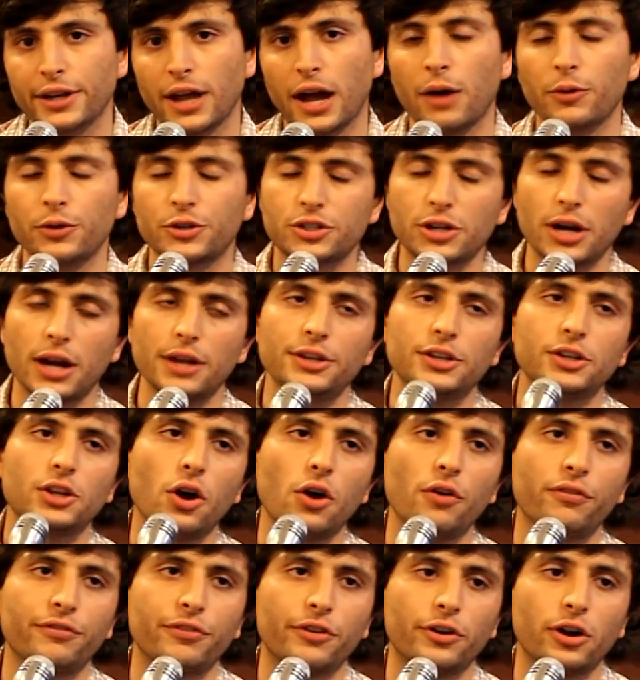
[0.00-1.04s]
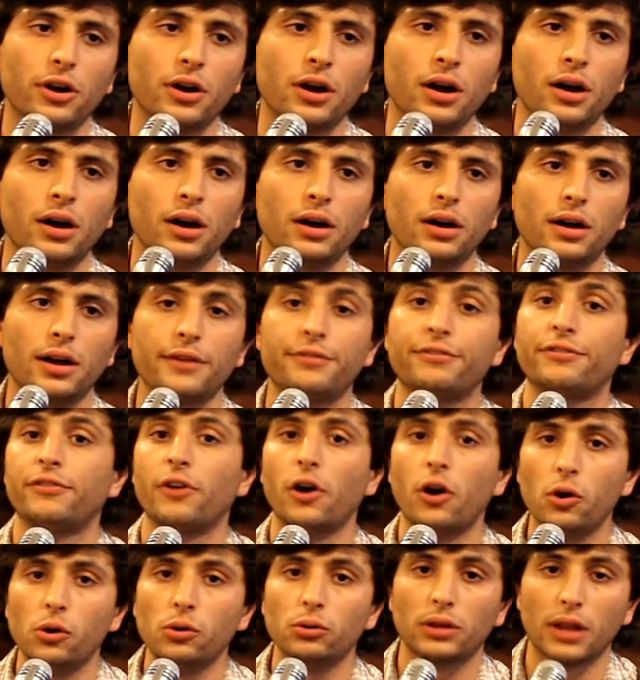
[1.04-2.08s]
I was trying to go for a
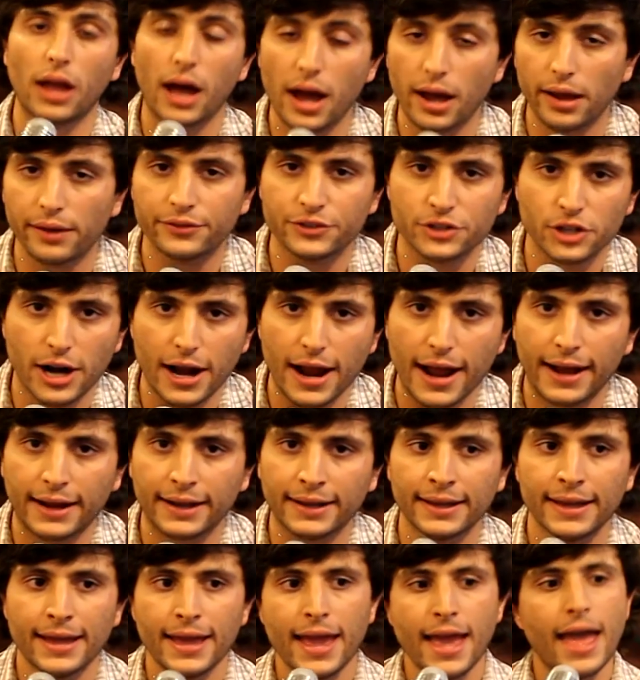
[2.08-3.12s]
faux live track,